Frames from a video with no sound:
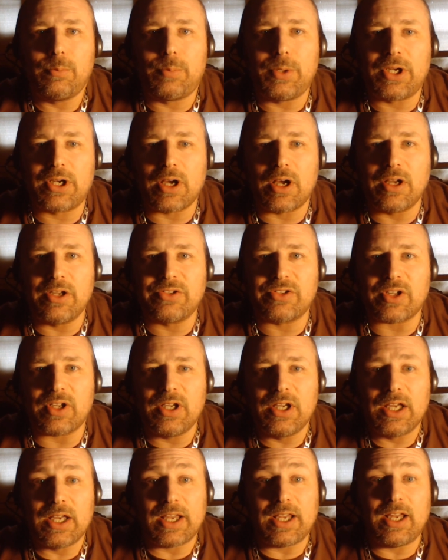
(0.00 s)
Because
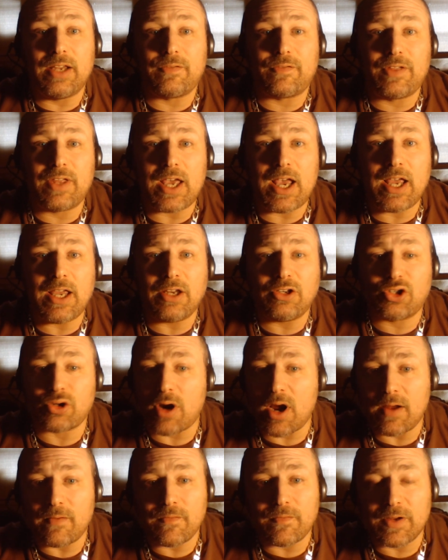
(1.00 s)
if they
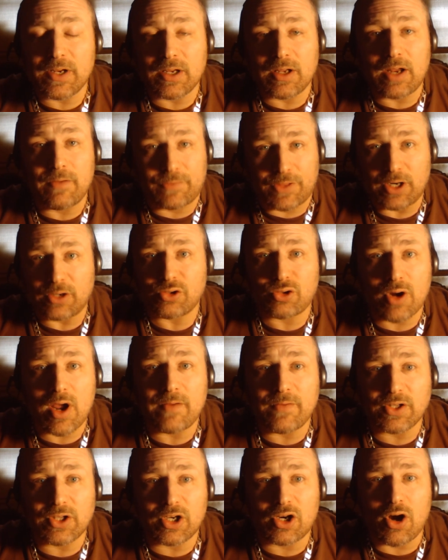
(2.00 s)
driving if they're
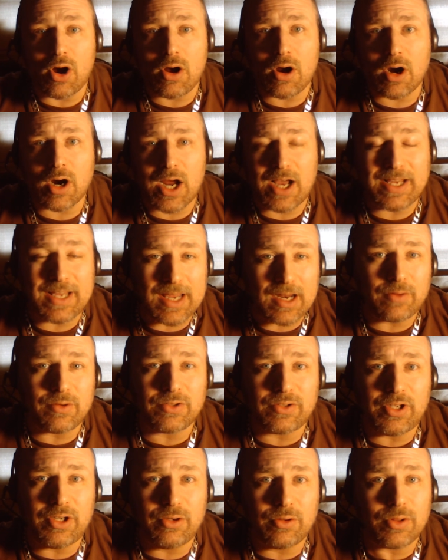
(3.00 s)
driving the car, I
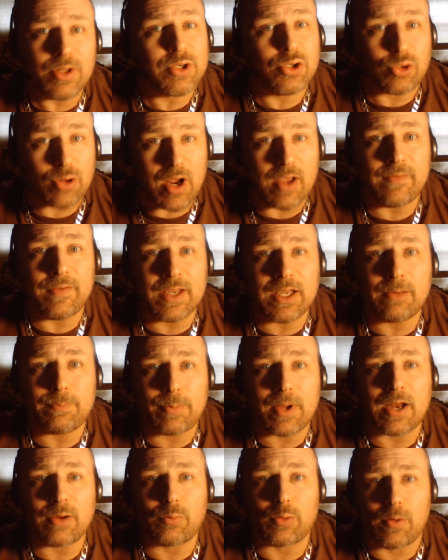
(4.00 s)
guarantee you they're driving it
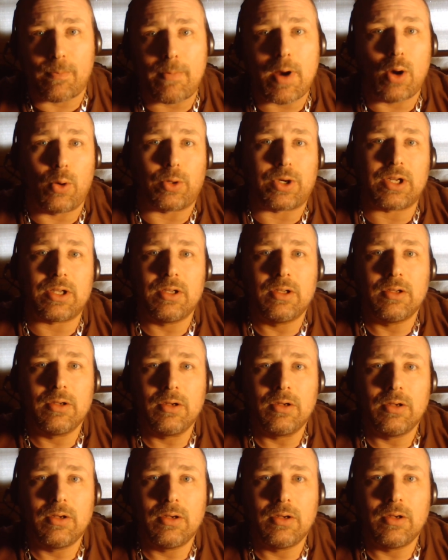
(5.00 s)
by remote.
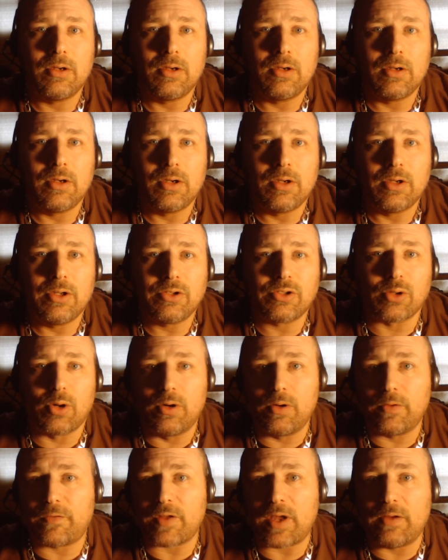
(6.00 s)

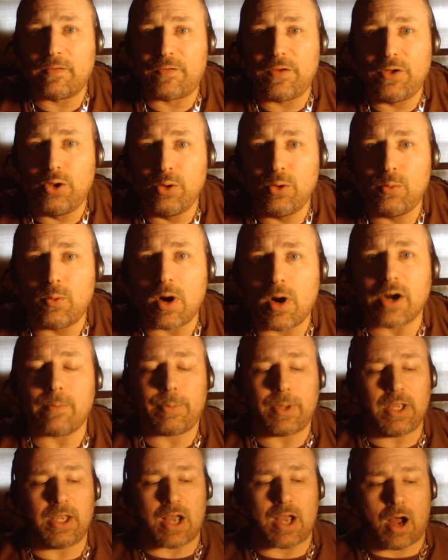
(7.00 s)
So if, if you want to
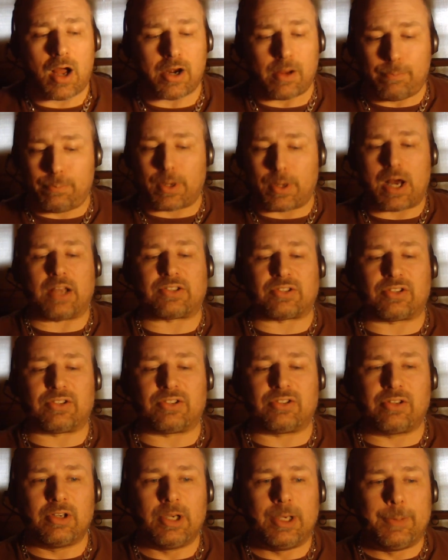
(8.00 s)
be on a
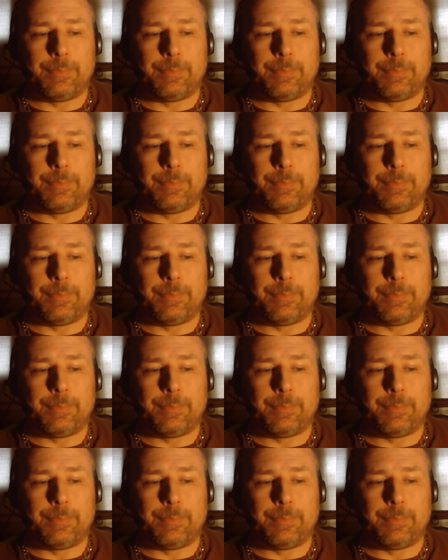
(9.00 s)
bus